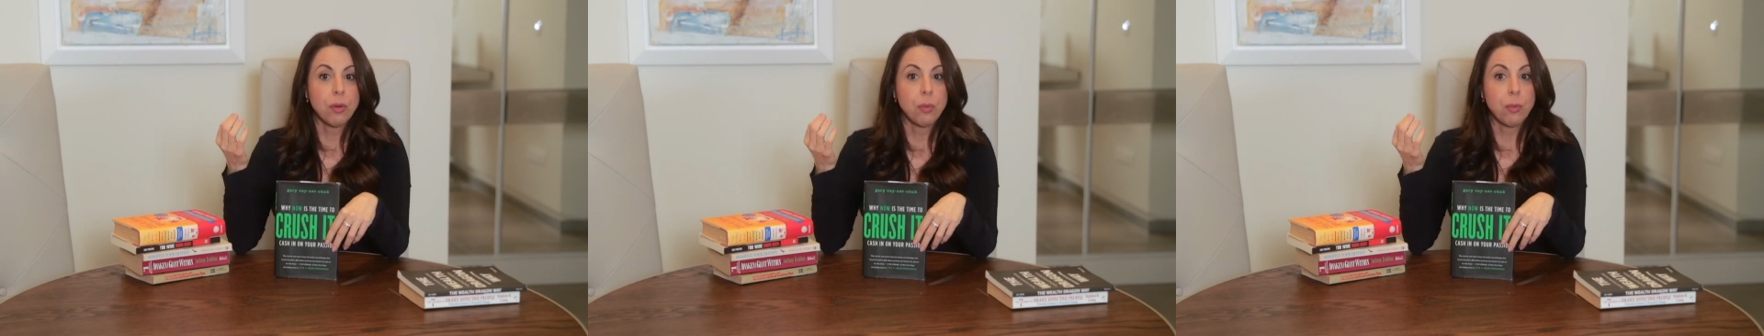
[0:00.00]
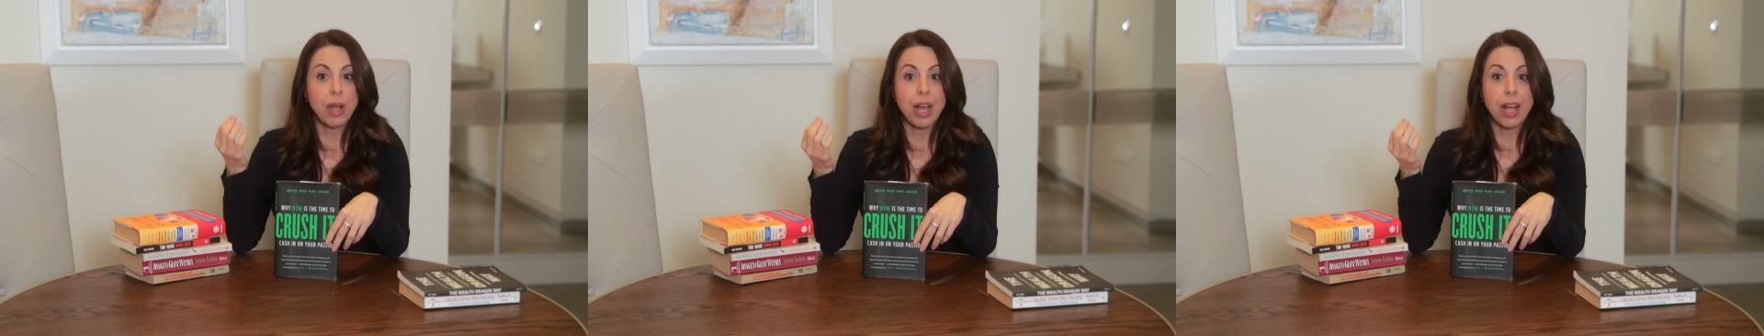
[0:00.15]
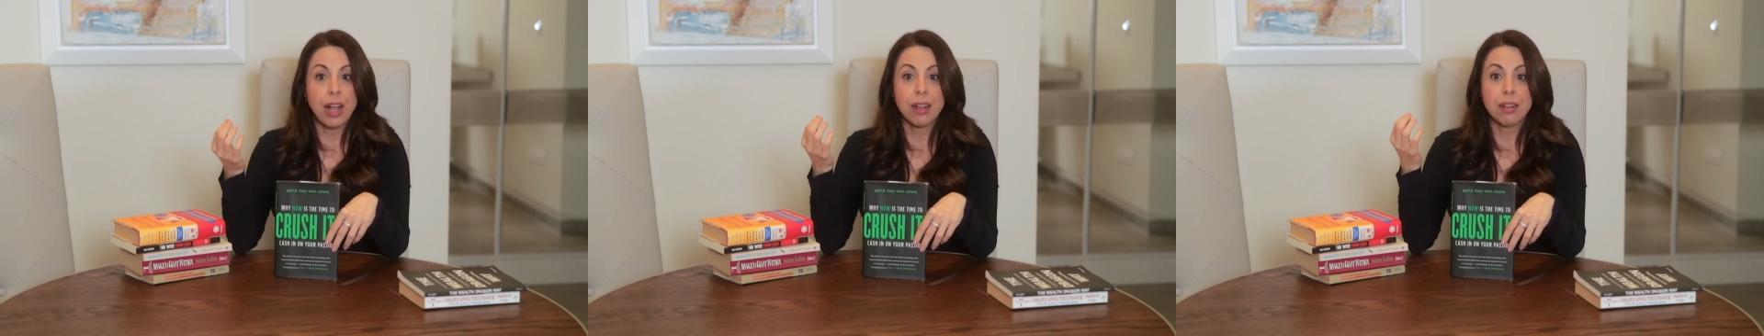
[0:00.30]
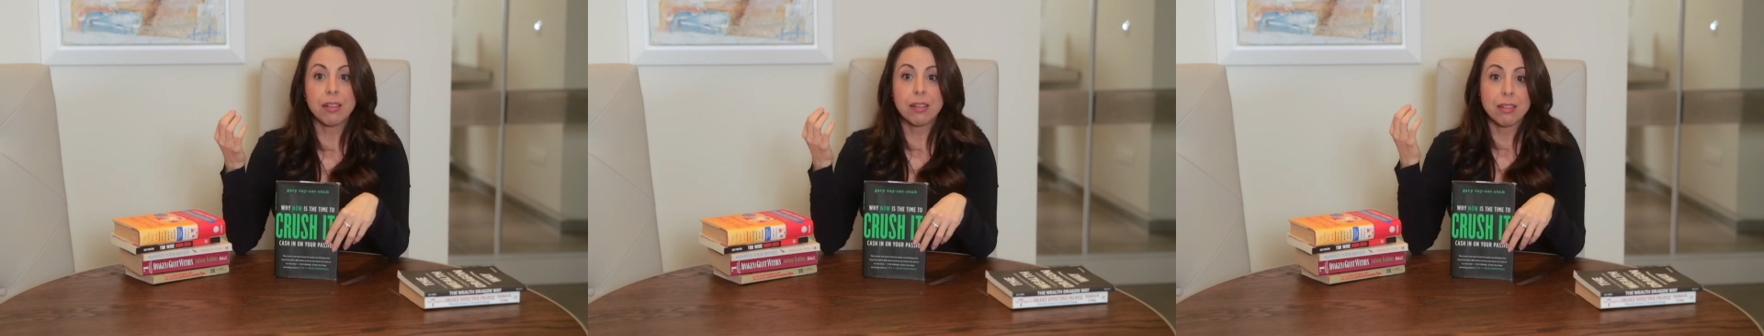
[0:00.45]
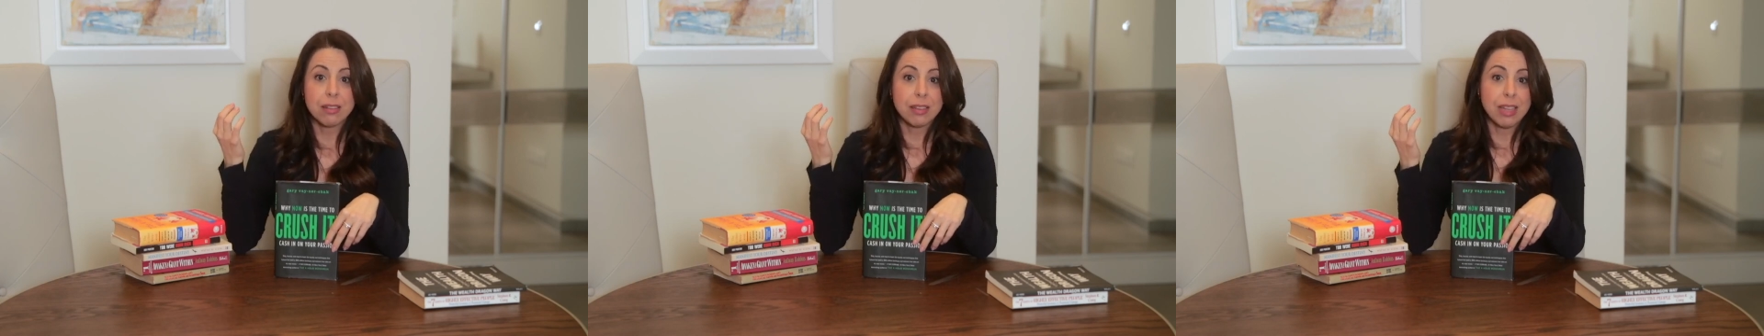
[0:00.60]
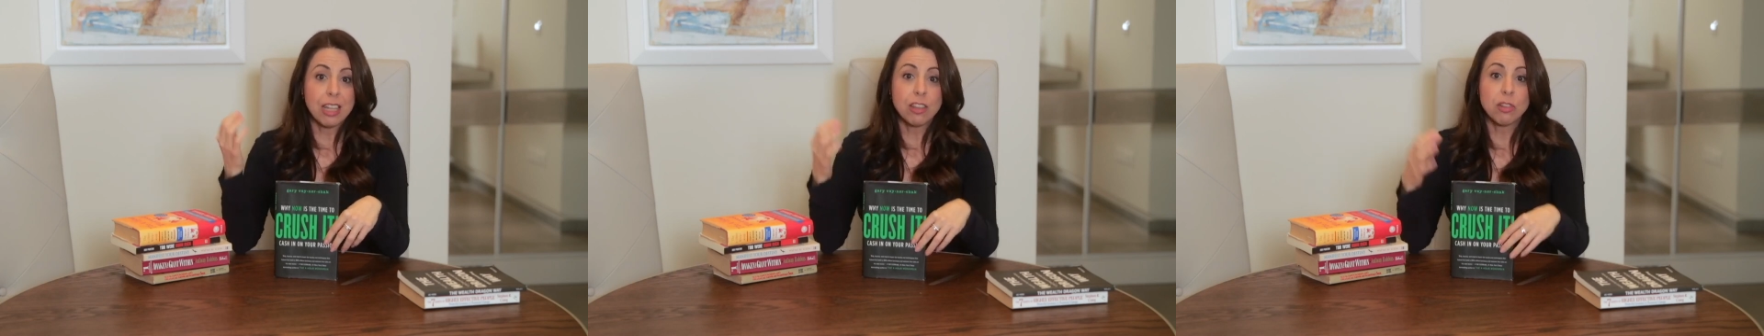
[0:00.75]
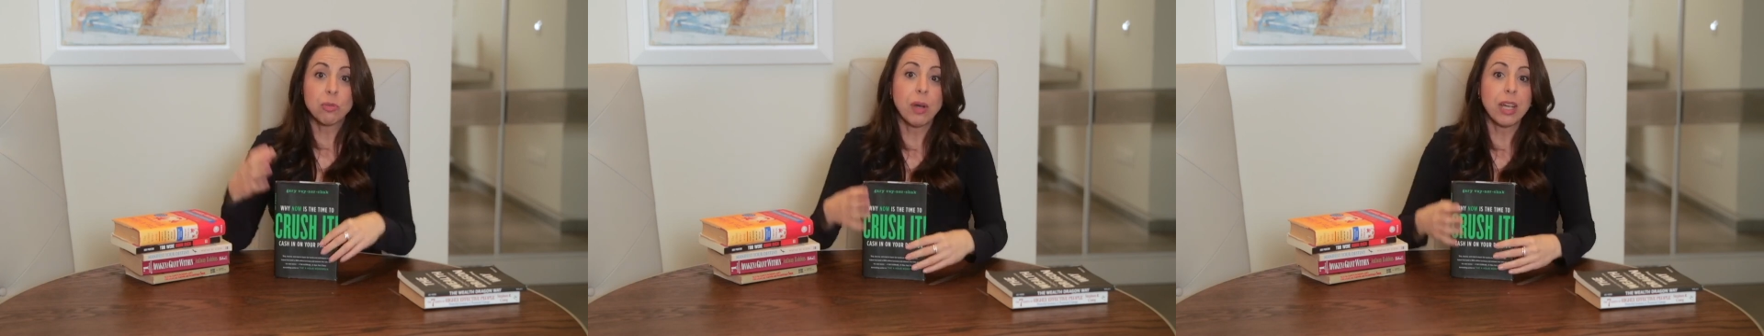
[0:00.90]
well,
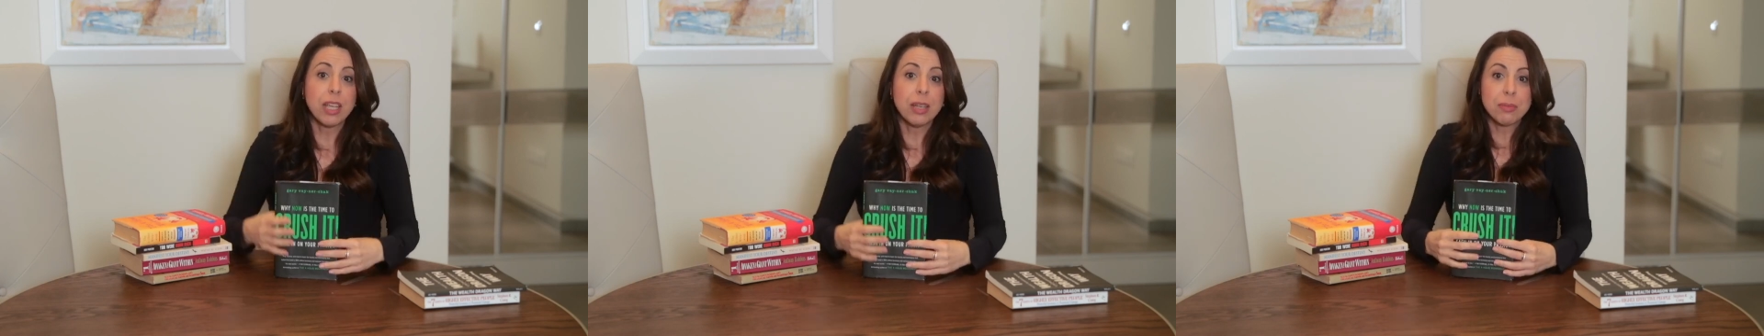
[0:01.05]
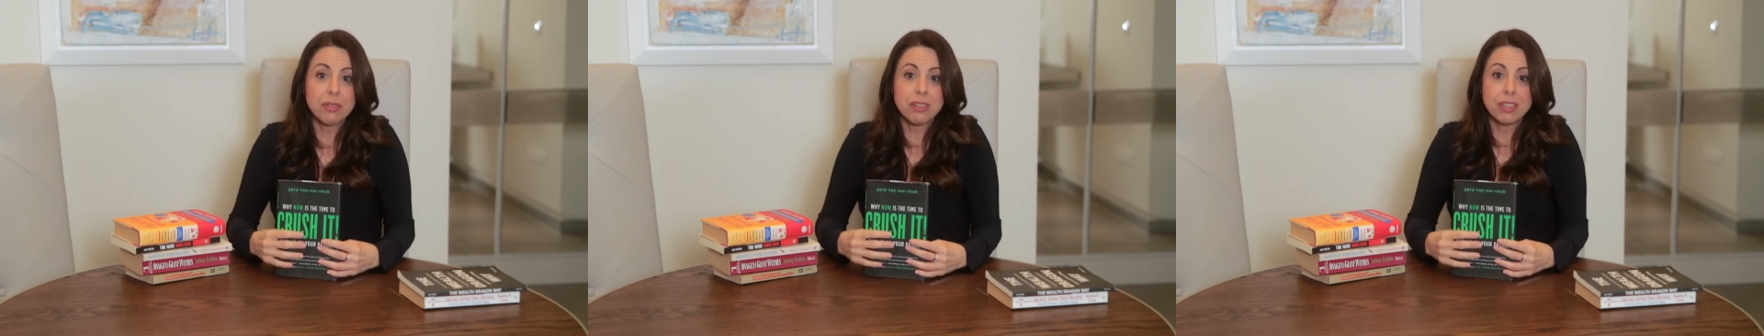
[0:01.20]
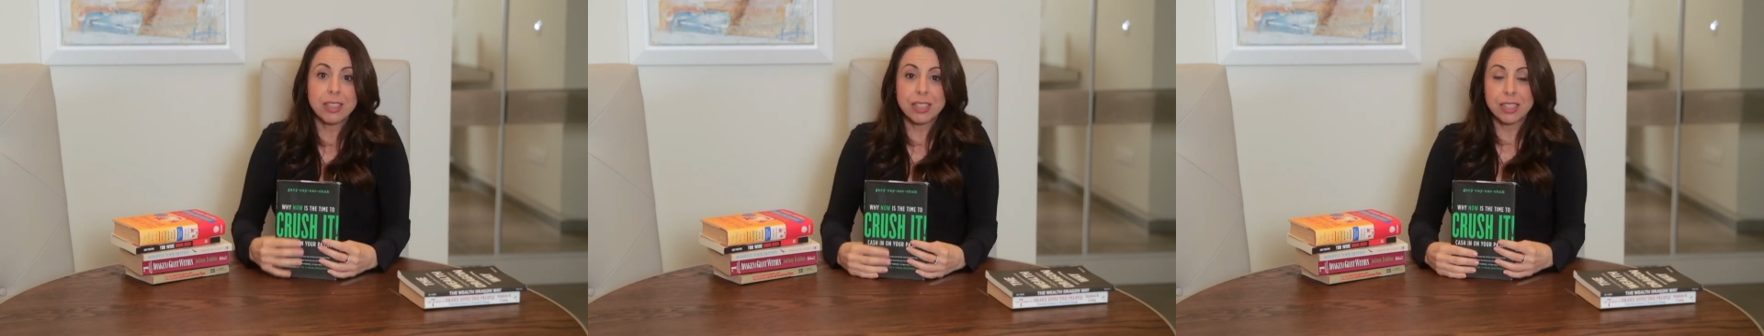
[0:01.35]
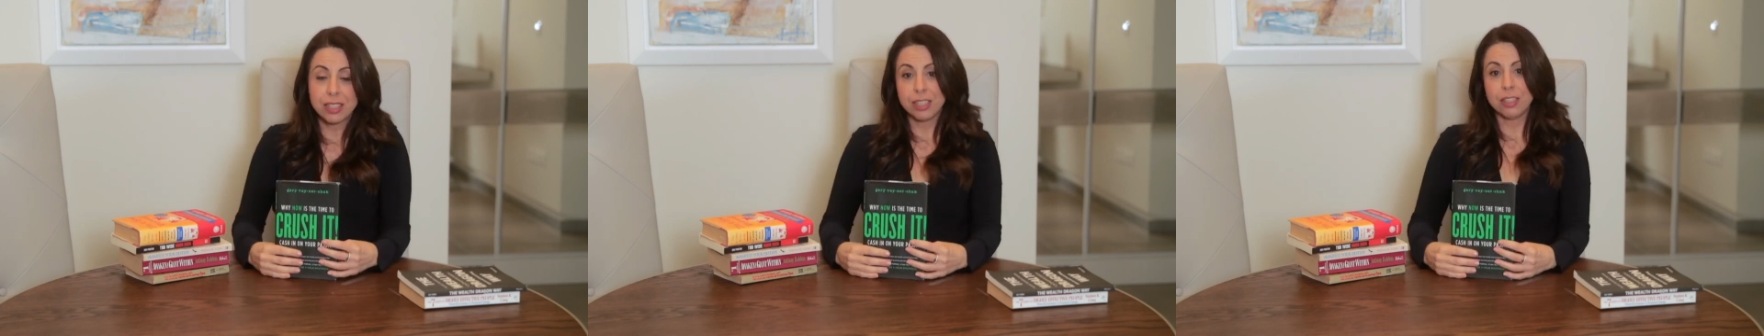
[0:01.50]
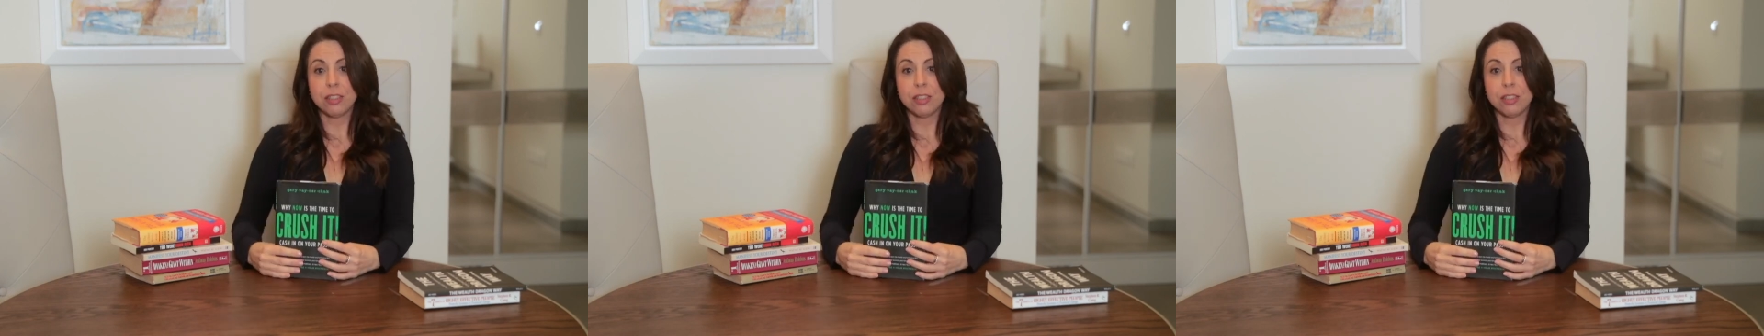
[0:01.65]
that's why I'm sitting